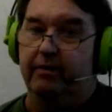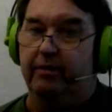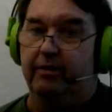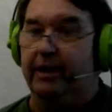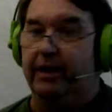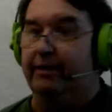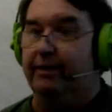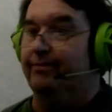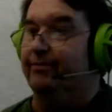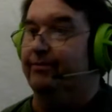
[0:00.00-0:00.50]

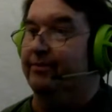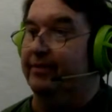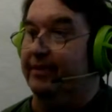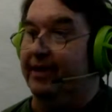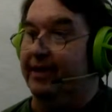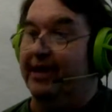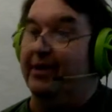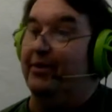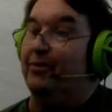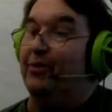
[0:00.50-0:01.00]
Well,
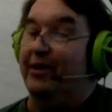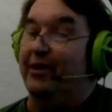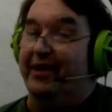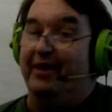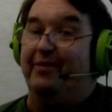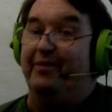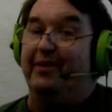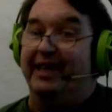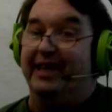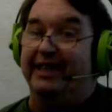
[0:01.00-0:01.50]

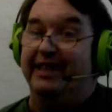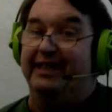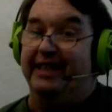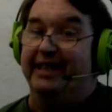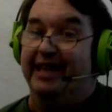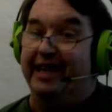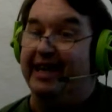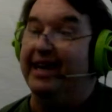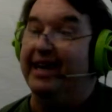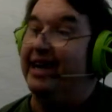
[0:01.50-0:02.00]
whatever I
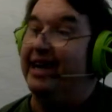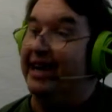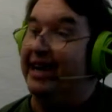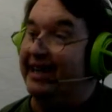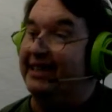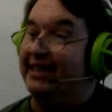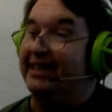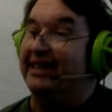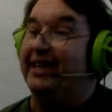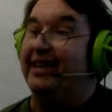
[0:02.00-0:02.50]
see
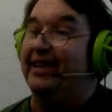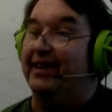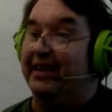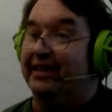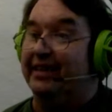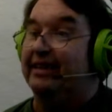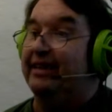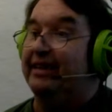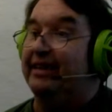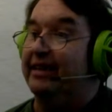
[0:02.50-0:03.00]

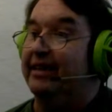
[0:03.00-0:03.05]
that